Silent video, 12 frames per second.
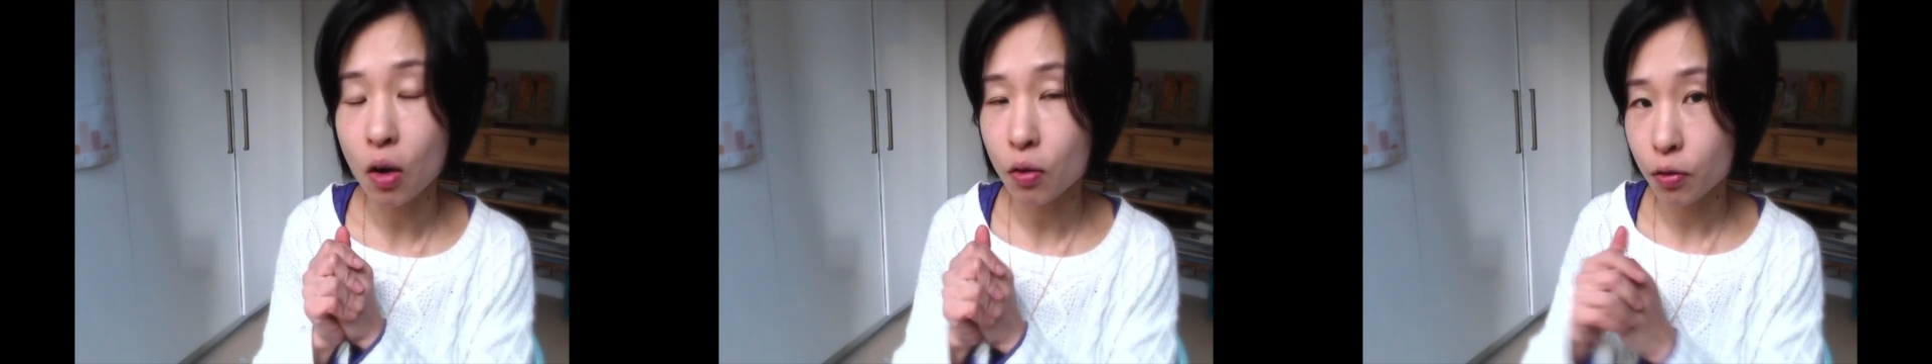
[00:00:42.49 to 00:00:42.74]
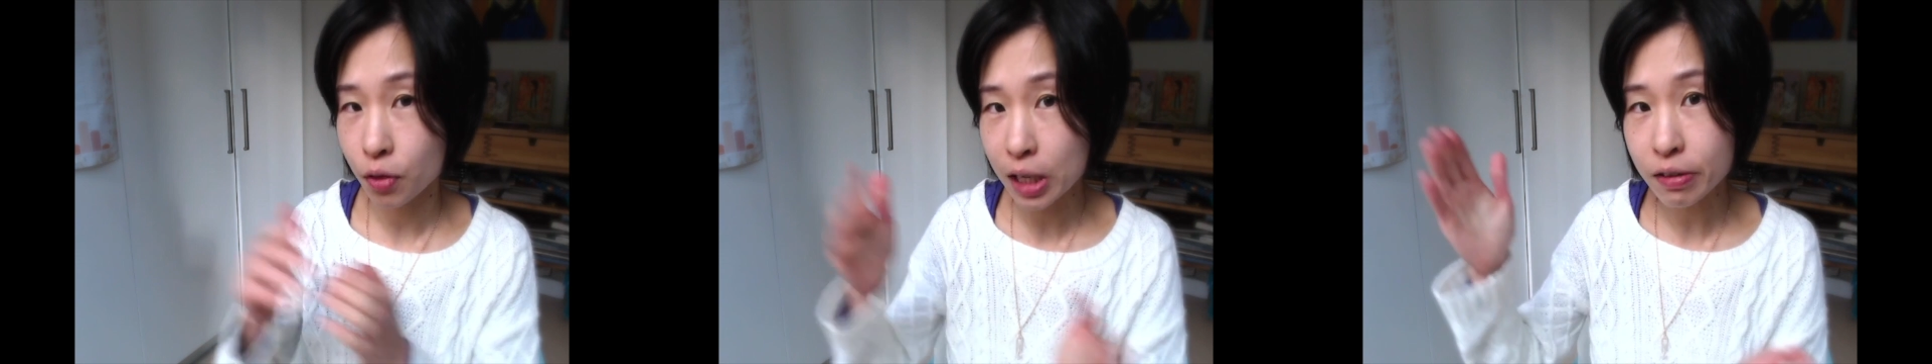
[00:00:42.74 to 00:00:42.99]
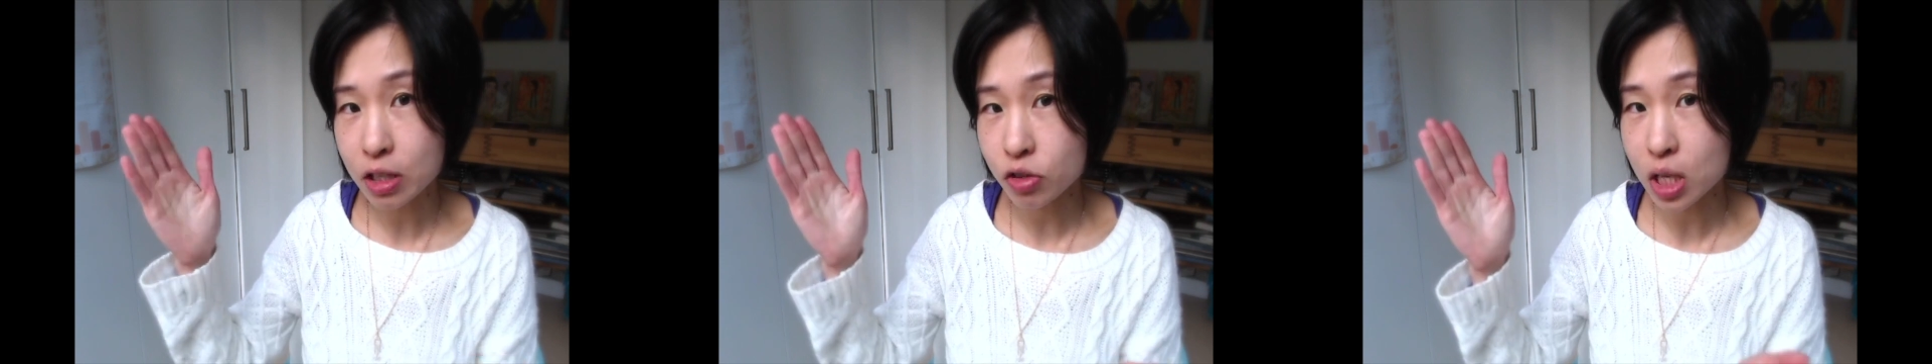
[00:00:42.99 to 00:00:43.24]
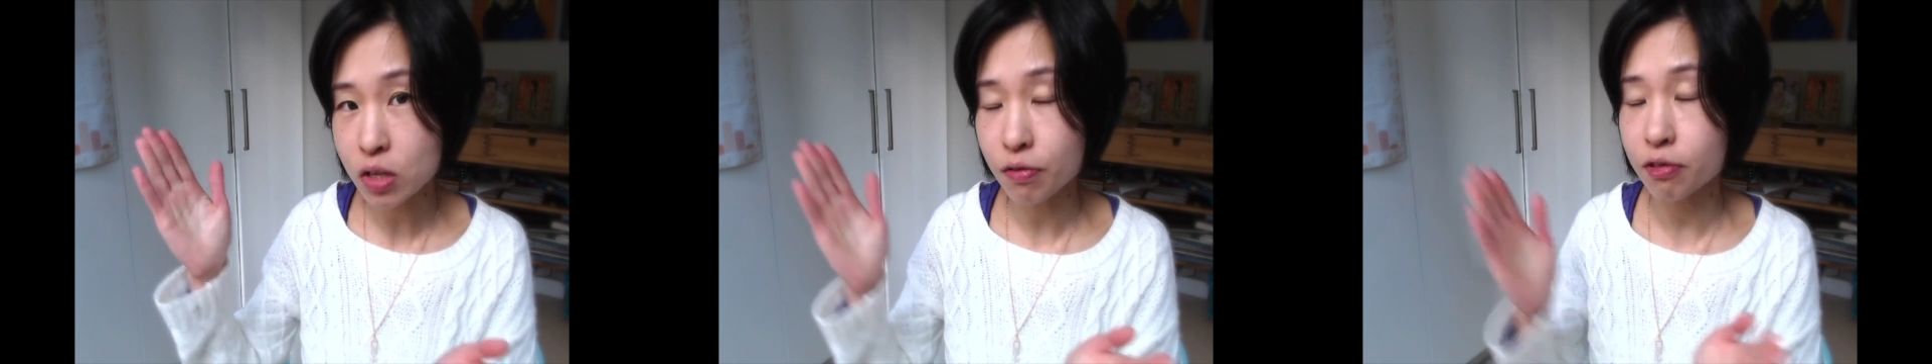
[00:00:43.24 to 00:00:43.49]
varying
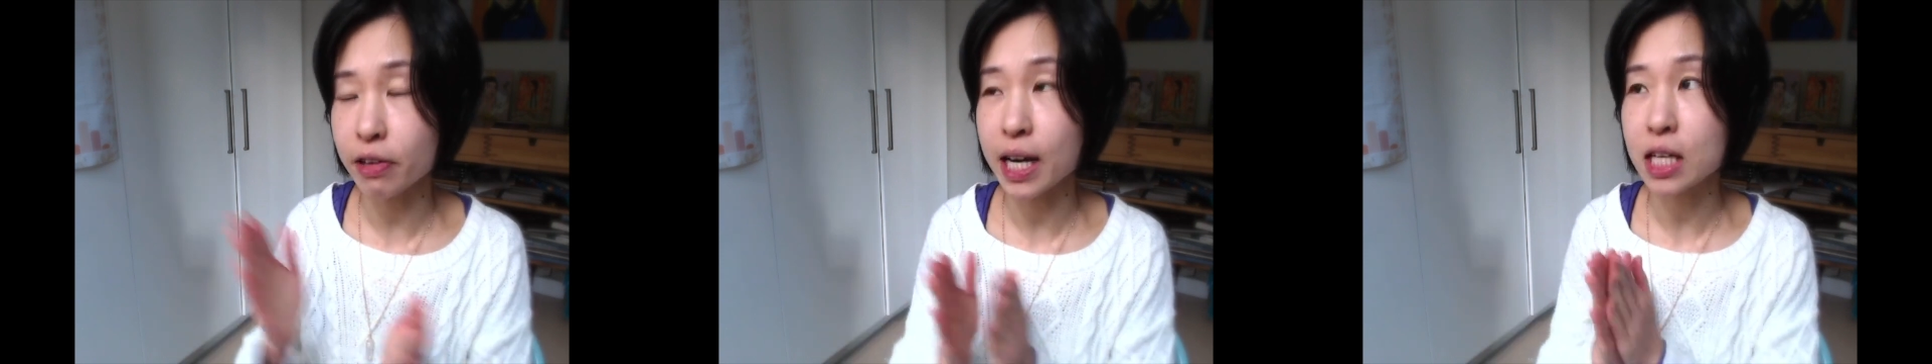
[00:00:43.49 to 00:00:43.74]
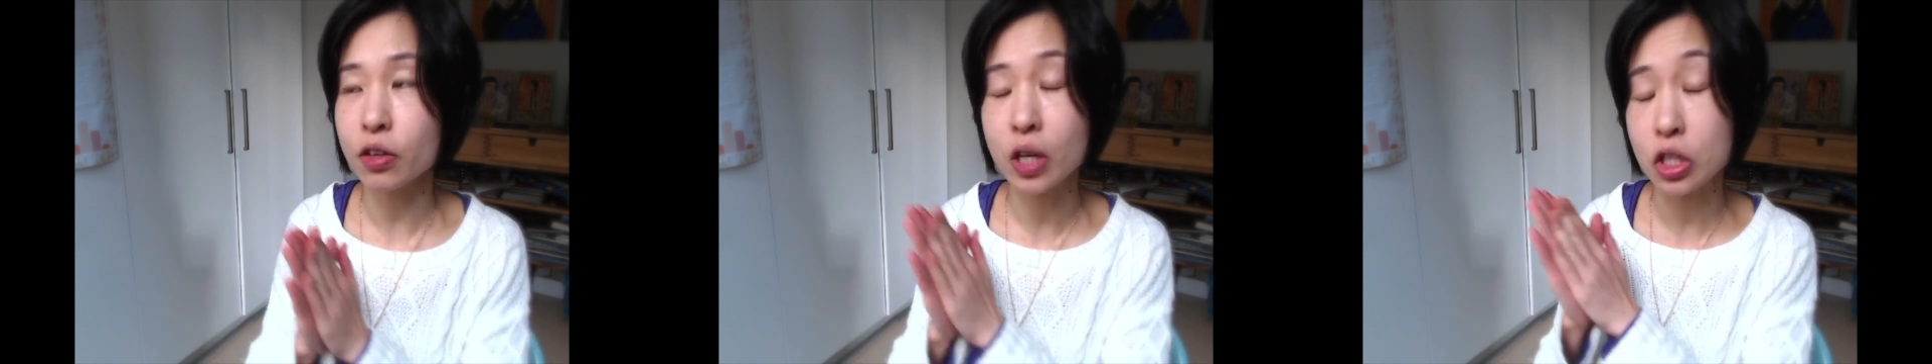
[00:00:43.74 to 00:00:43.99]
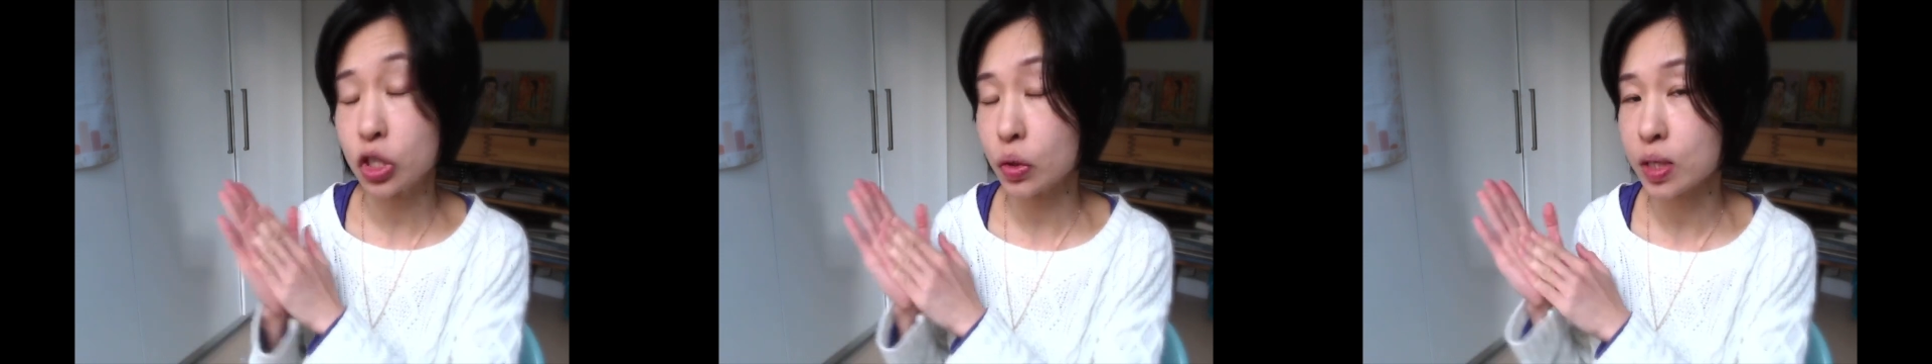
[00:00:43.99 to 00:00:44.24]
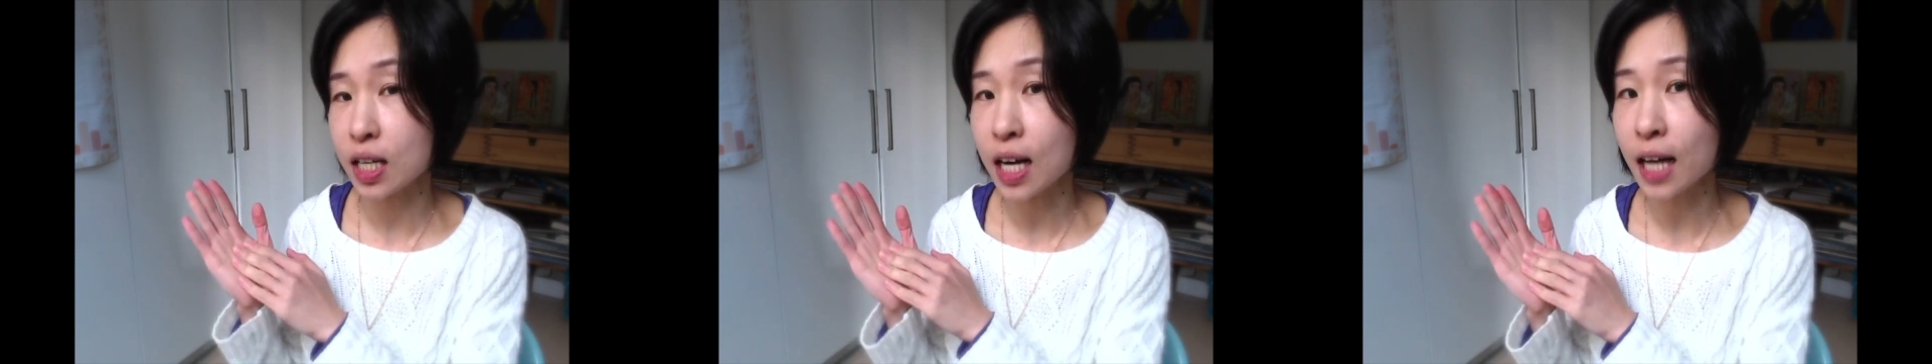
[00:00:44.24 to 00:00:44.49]
shades of gray, you can choose
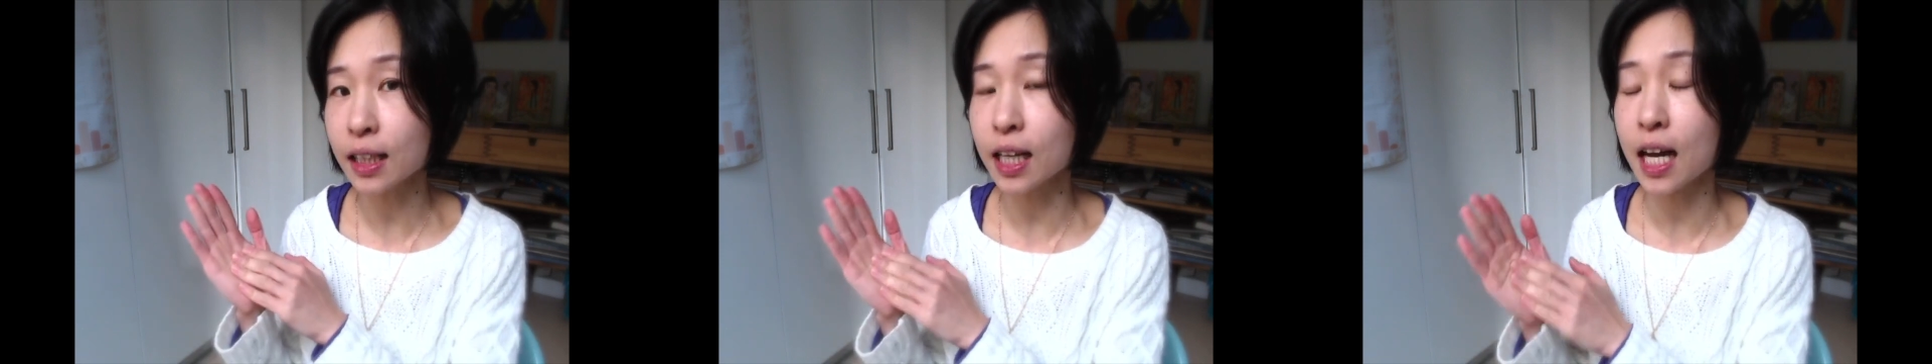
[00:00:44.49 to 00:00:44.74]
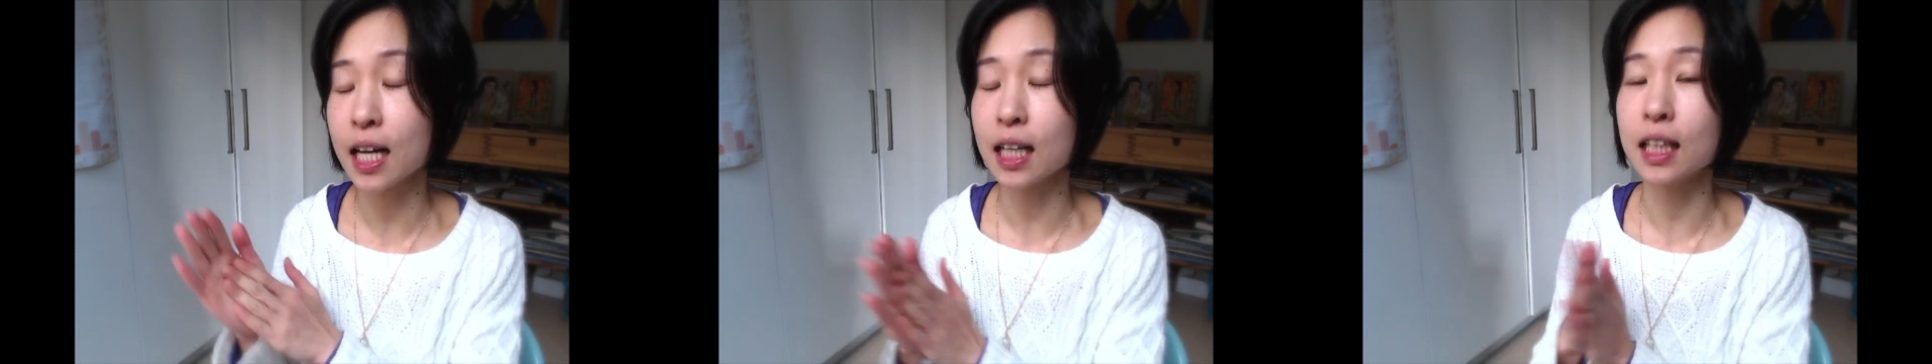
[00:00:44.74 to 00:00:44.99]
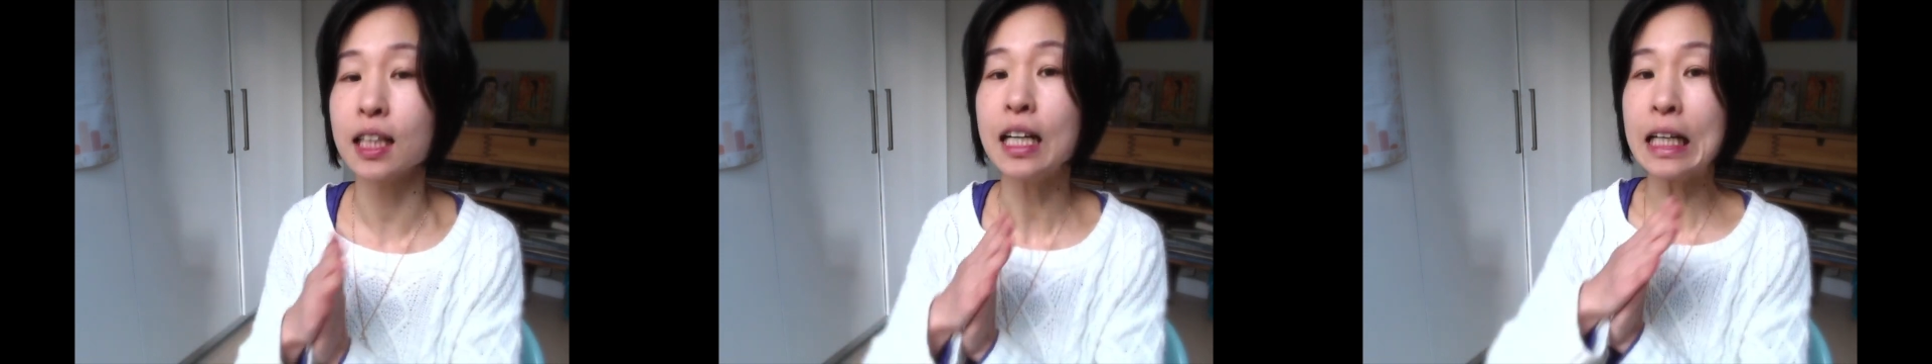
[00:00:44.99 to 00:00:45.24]
another color